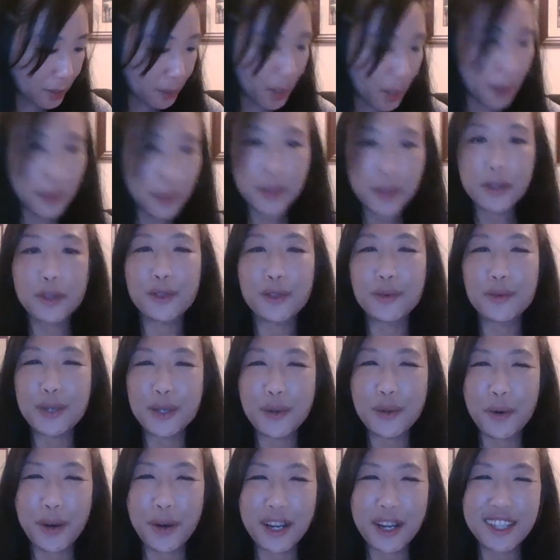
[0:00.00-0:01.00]
It might be the 3
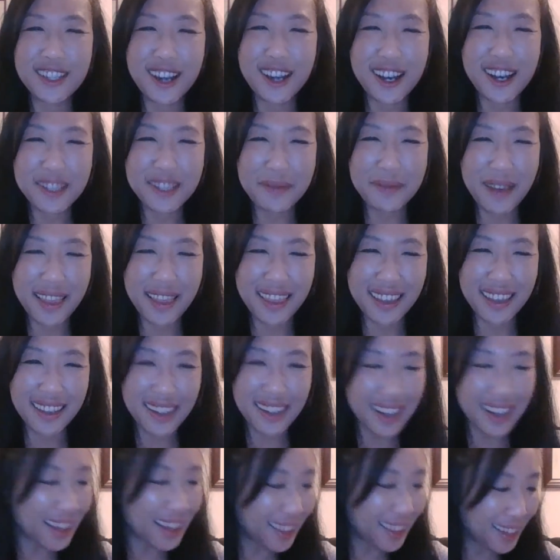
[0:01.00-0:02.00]
coin toss method.
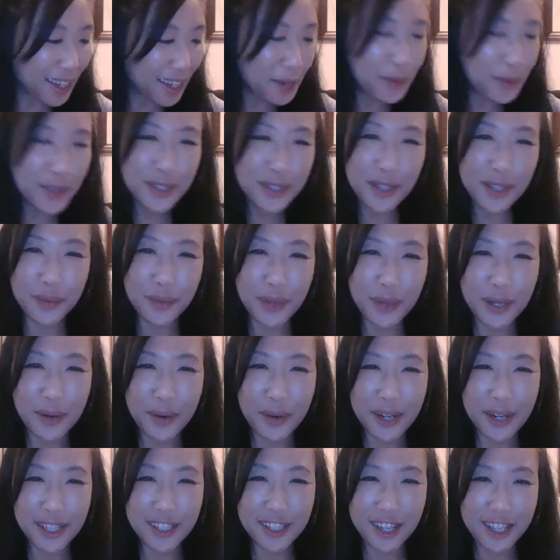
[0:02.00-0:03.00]
I think it was the 3
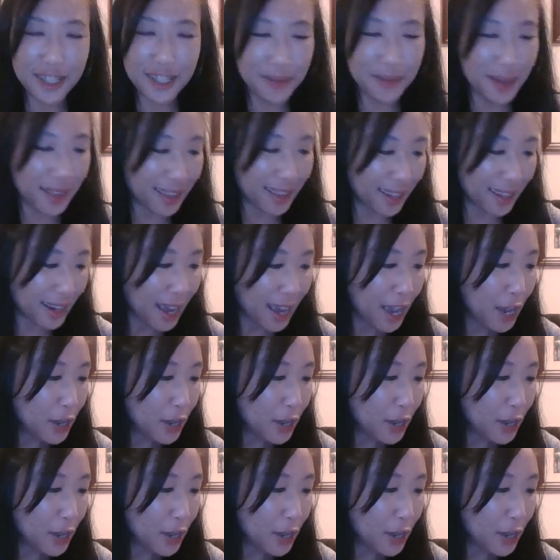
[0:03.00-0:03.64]
coin toss method.